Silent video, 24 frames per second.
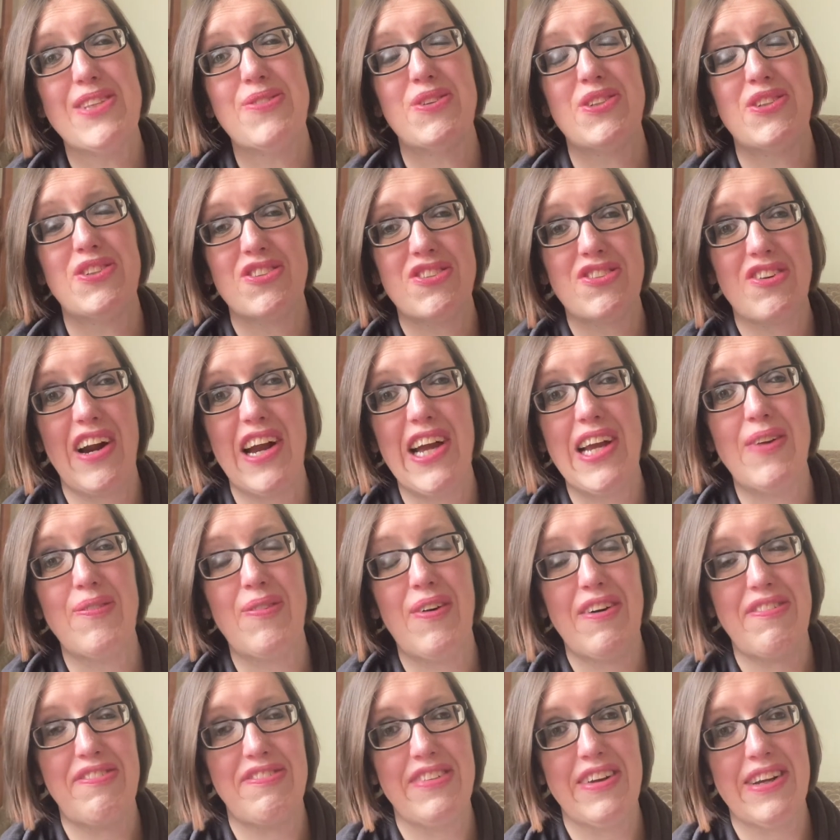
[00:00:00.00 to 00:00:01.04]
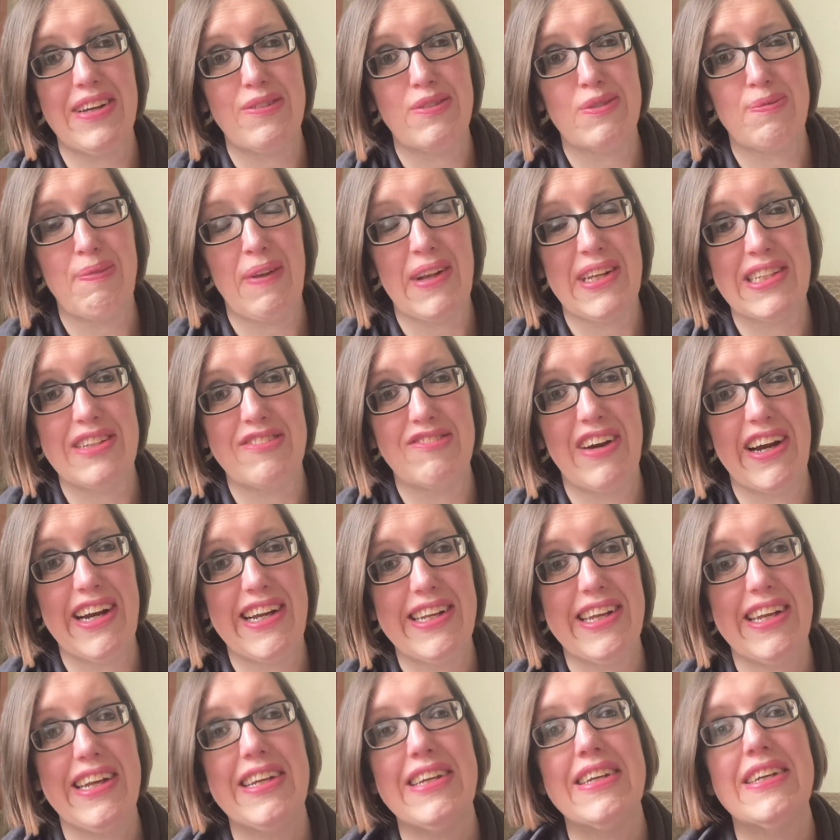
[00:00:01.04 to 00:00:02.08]
which was great, apart from that it was bloody
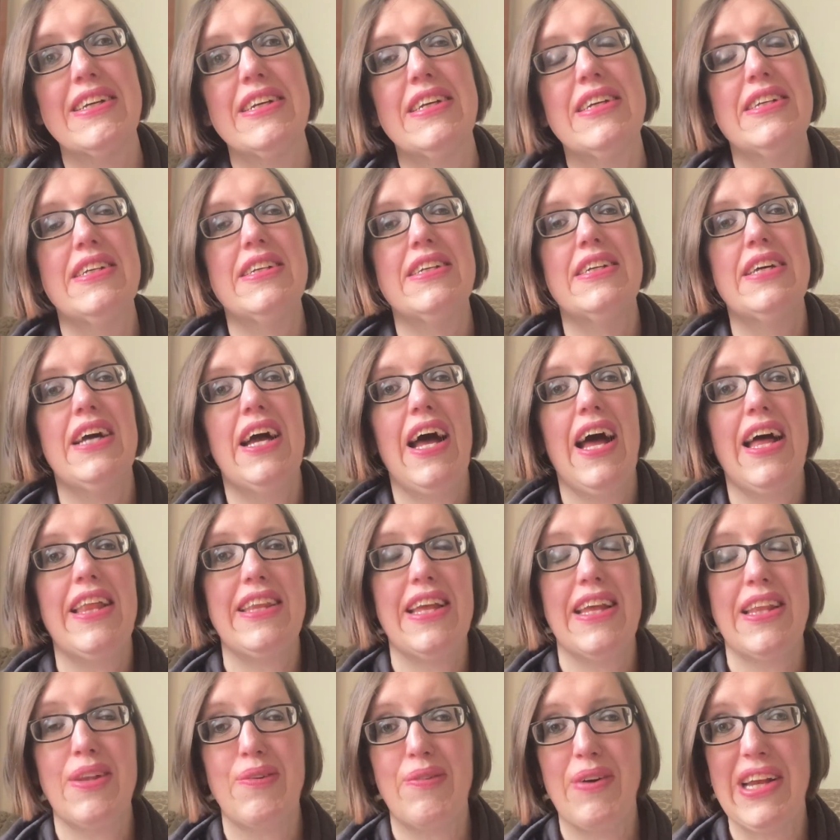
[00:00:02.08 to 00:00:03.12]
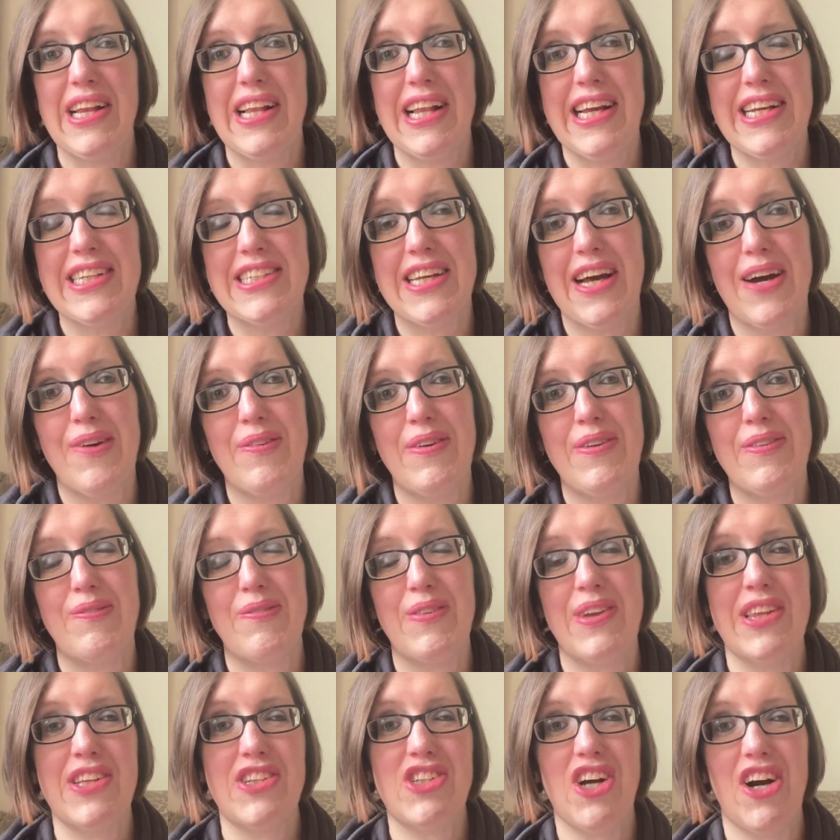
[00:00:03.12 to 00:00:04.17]
raining. And then the week later I went
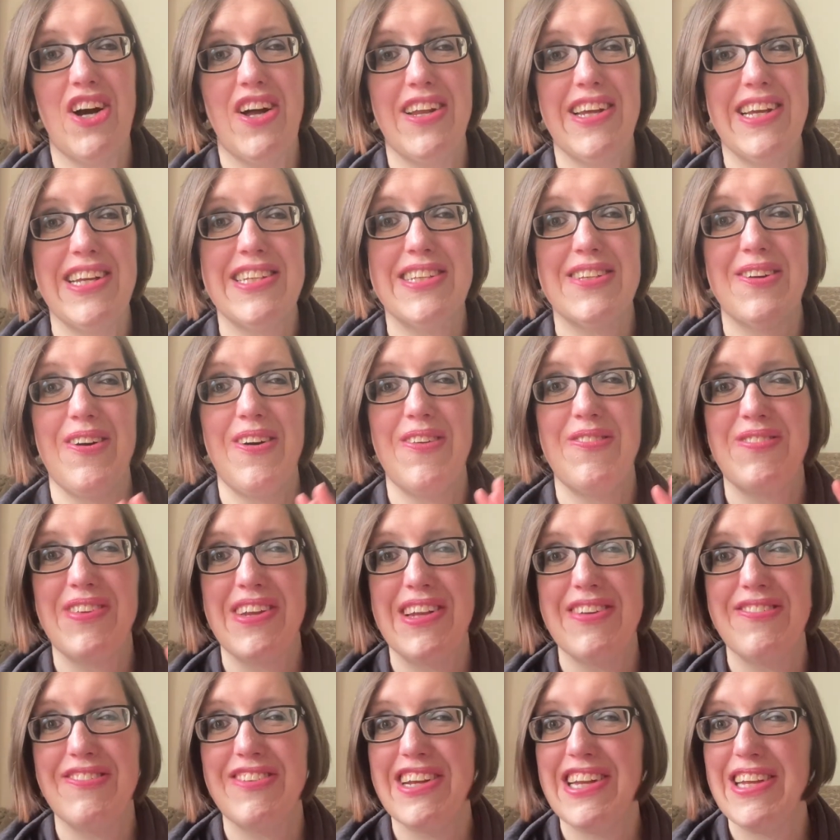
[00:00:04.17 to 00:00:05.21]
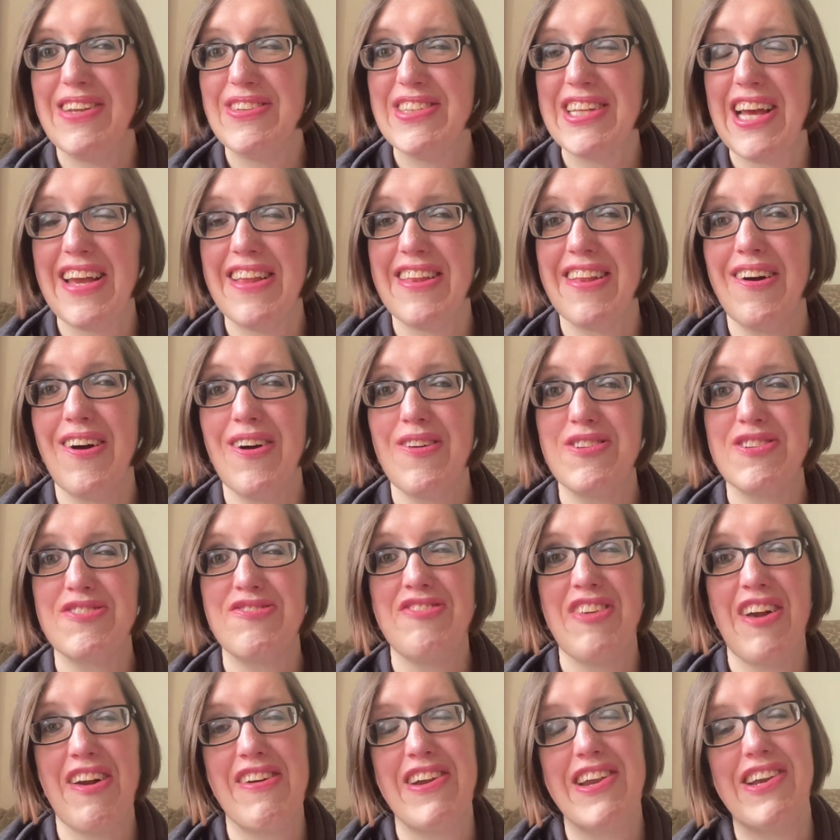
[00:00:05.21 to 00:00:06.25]
with Charlie. So I'm going to really say that I was
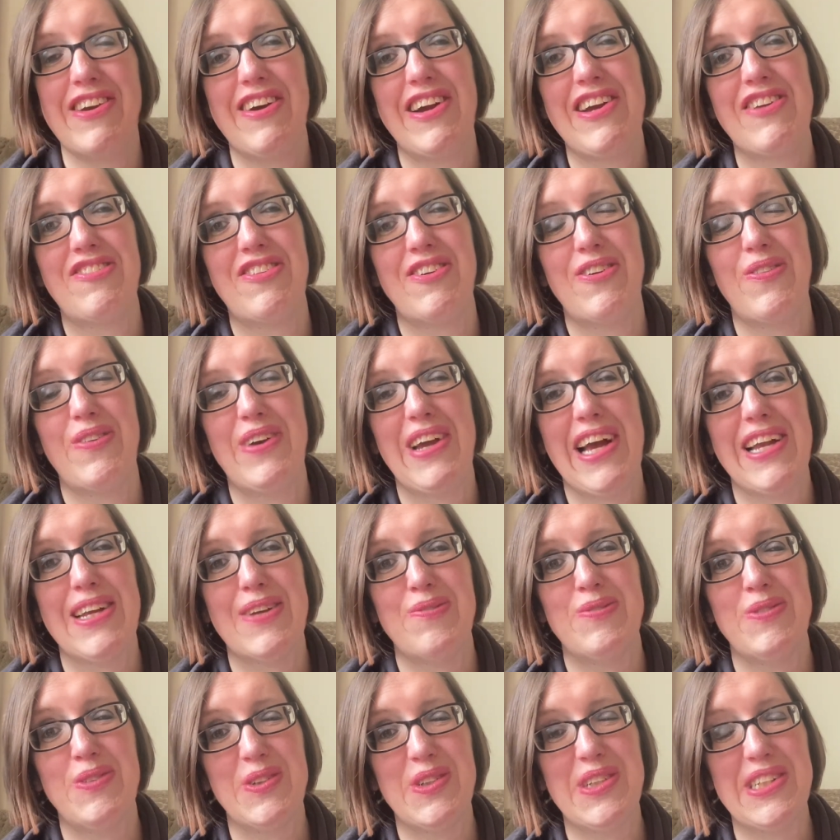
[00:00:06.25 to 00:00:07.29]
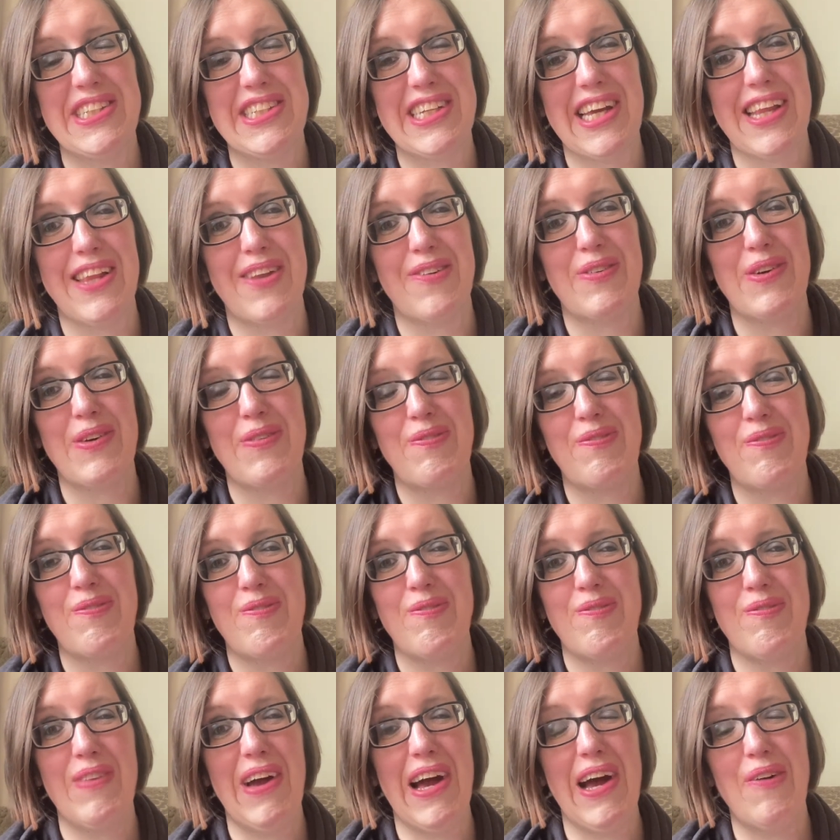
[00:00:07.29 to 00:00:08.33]
very grateful. We had a morning together. We
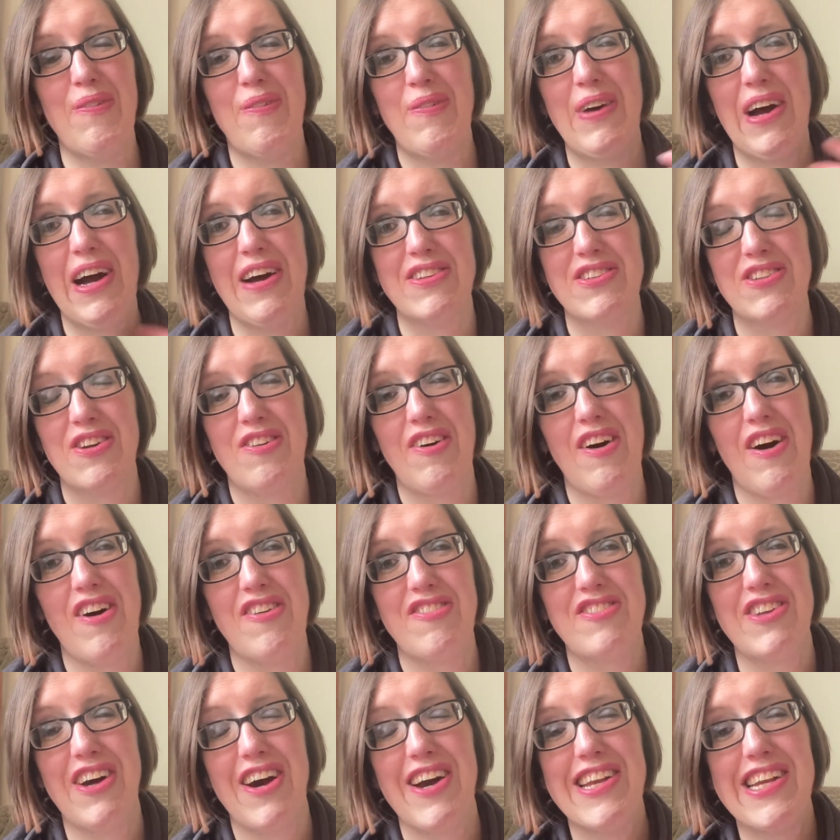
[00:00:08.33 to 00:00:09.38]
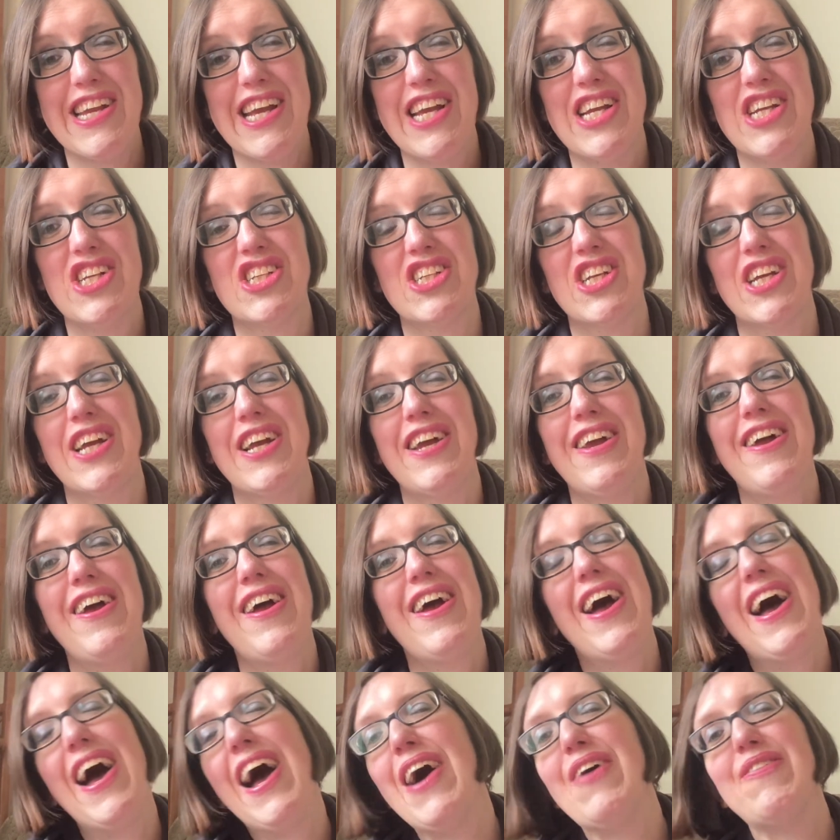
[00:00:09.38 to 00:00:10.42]
met up about sort of half nine-ish
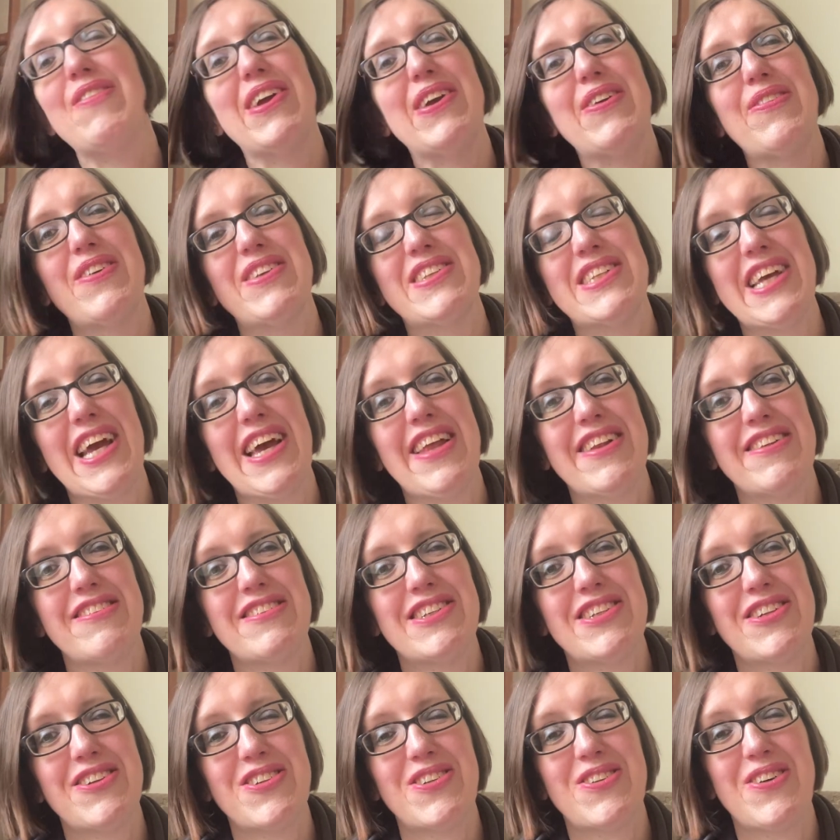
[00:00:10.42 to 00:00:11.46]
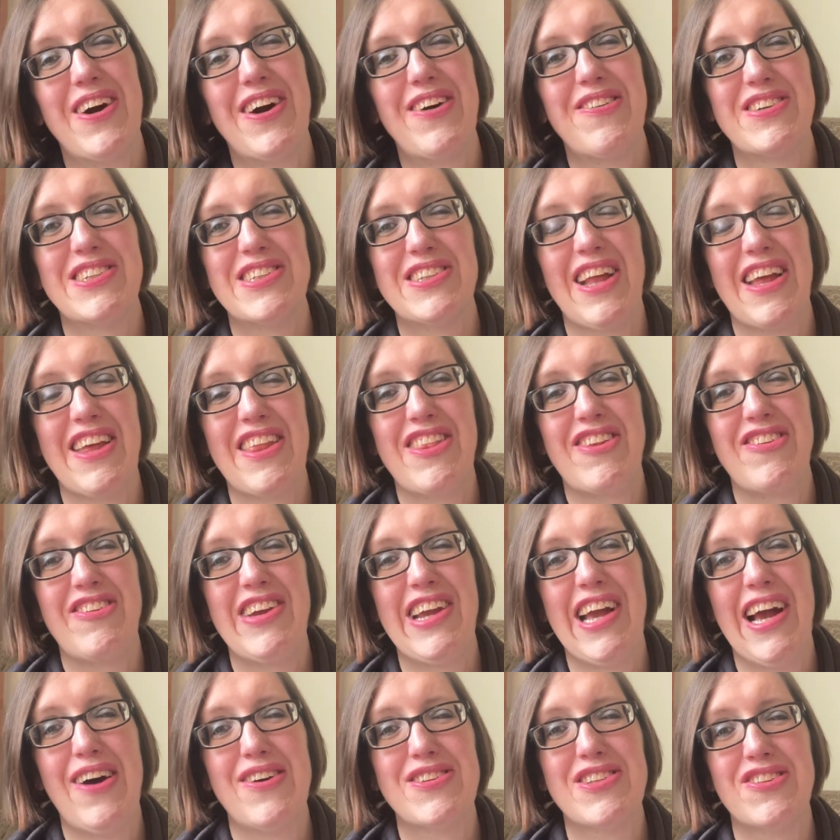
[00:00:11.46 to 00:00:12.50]
and we were together until 12, which is like three
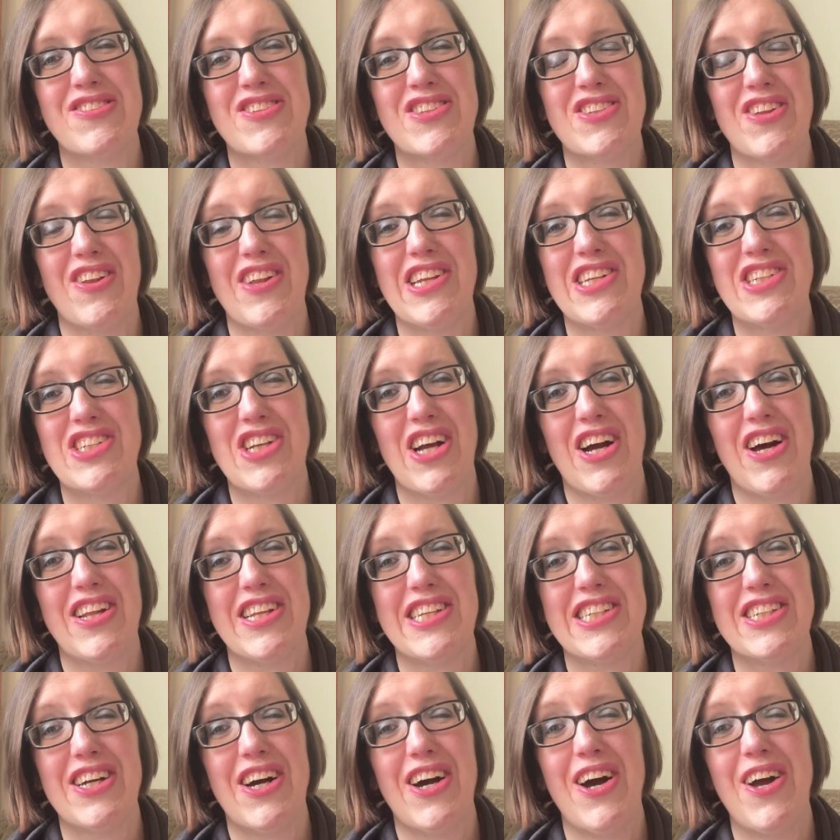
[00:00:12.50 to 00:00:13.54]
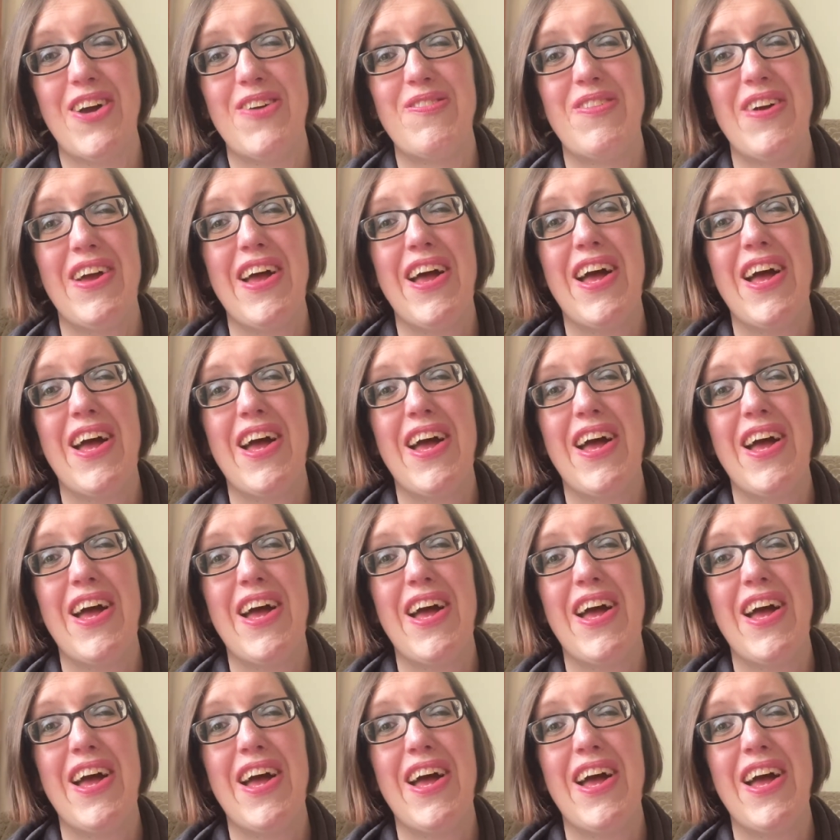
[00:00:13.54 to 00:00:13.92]
hours of solid Charlie time.